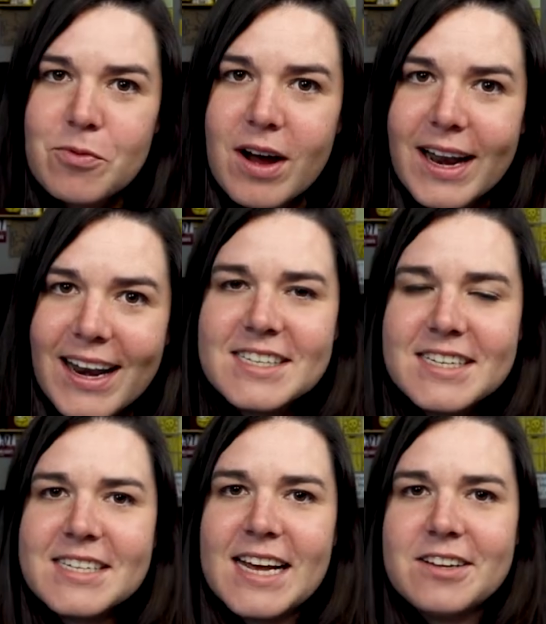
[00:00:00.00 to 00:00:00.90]
1, listen
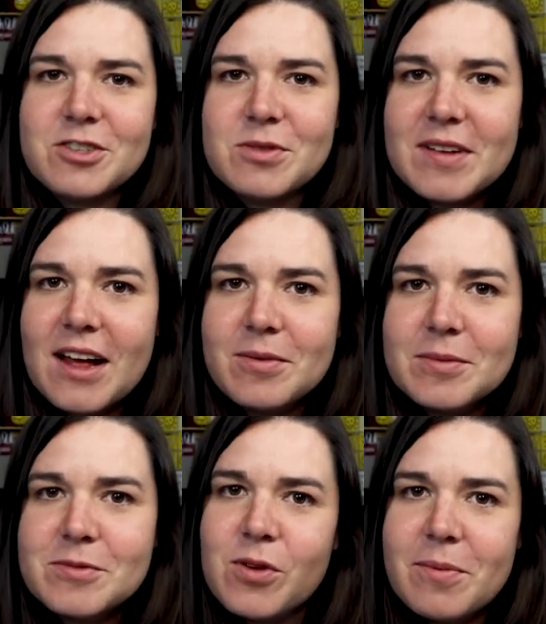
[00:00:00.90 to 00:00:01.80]
to Taylor Swift
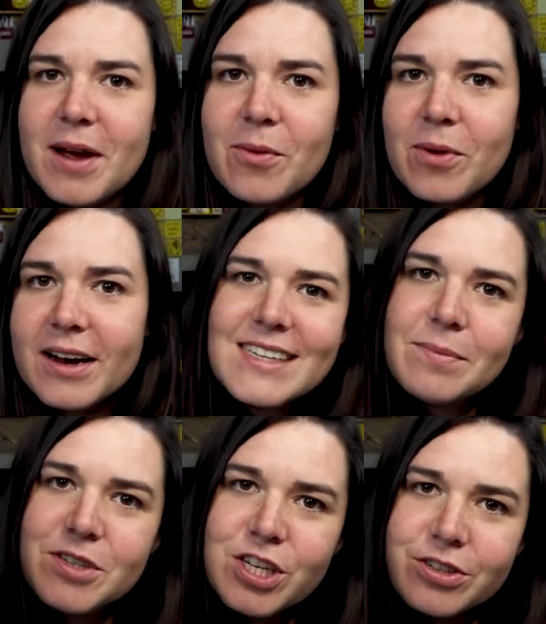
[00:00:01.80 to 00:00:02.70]
albums one by one.
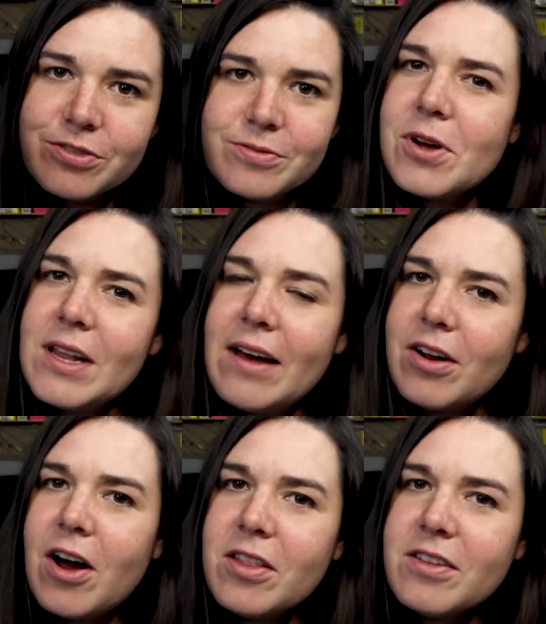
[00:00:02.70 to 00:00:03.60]
Step 2, pull out
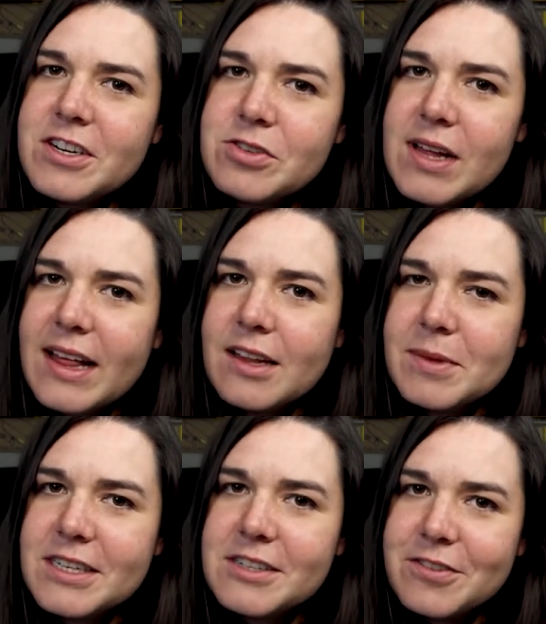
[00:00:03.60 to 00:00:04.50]
all the visual
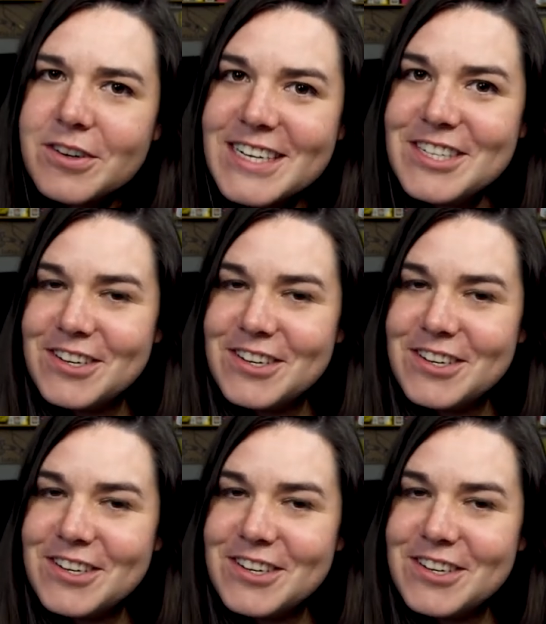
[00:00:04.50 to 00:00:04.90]
elements for each